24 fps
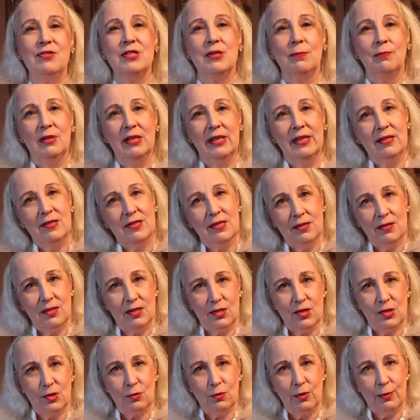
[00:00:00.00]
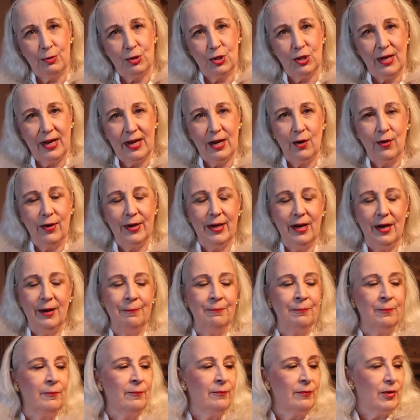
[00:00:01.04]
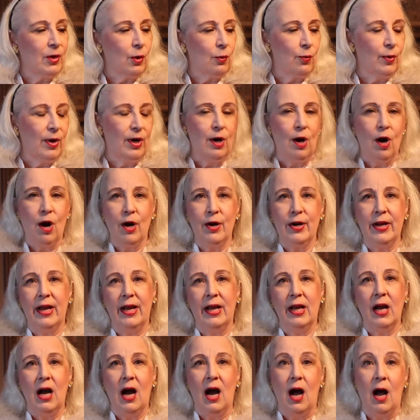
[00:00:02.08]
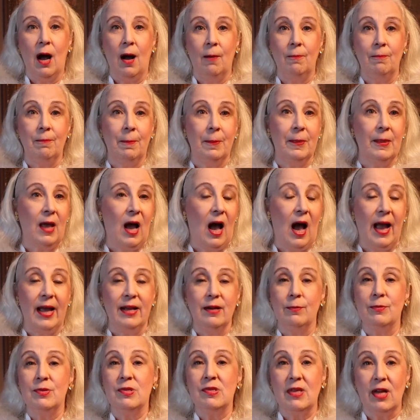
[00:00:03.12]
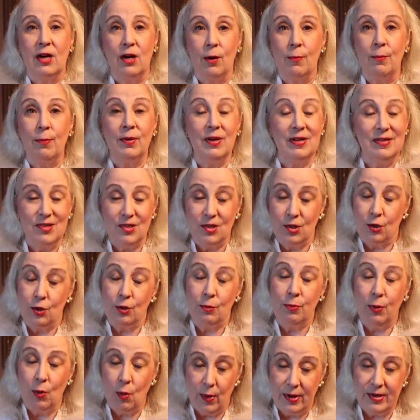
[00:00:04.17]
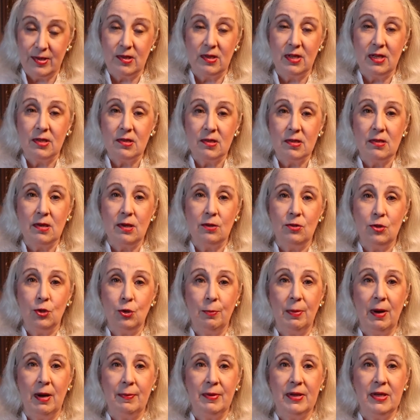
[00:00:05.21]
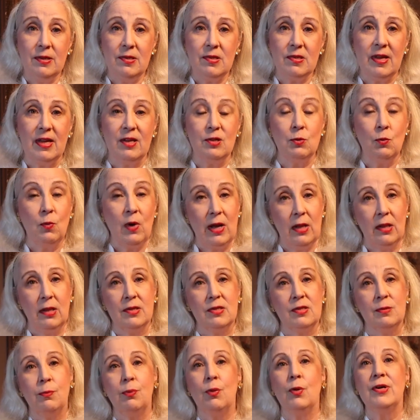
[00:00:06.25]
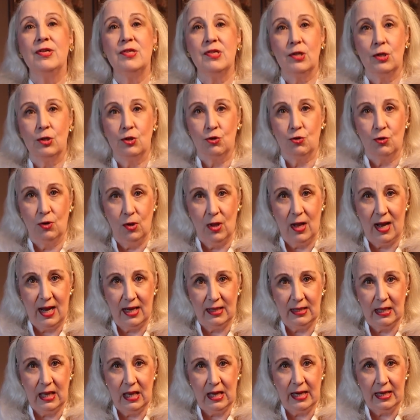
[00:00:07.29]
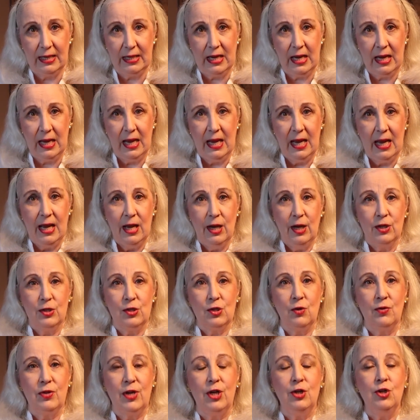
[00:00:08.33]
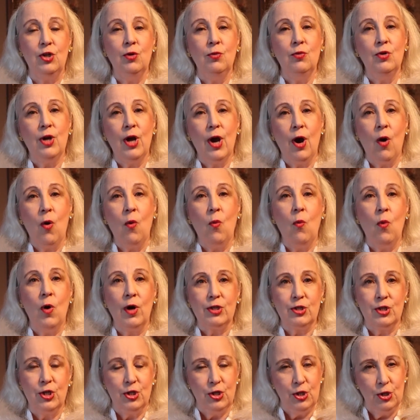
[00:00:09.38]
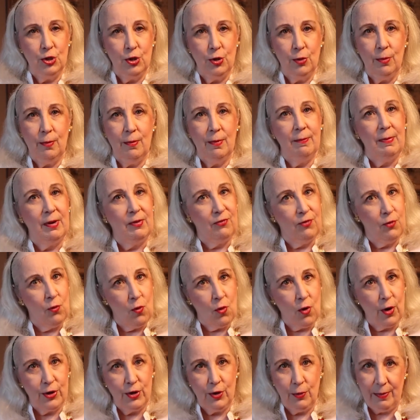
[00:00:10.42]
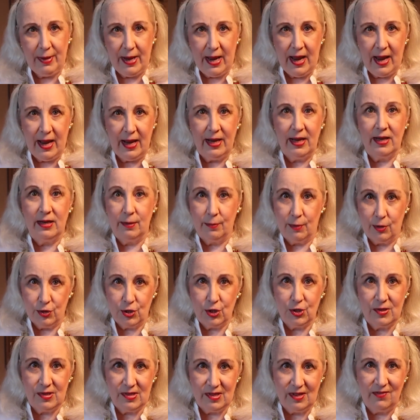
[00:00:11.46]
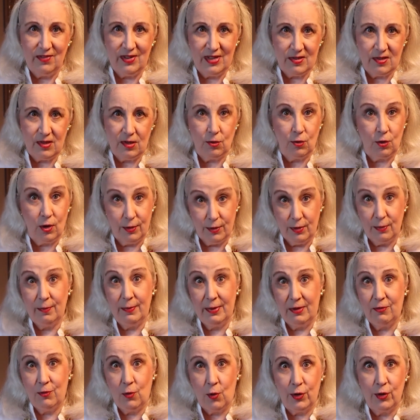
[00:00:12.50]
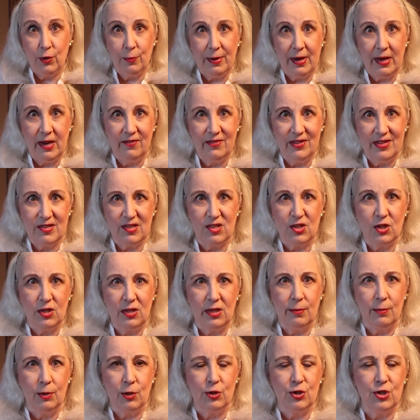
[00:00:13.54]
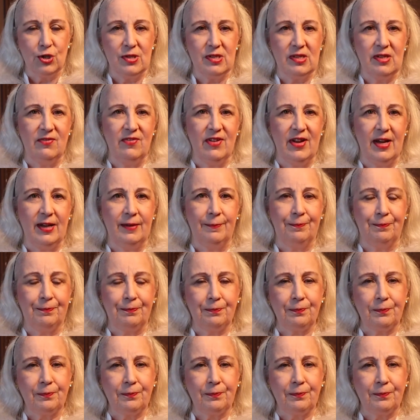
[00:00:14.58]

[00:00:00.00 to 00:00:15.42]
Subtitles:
some links in the description area regarding items that are considered poisonous to puppies, as well as the poison control hotline, so that you know what to do before you pay an emergency visit or before you pay a visit to the emergency vet.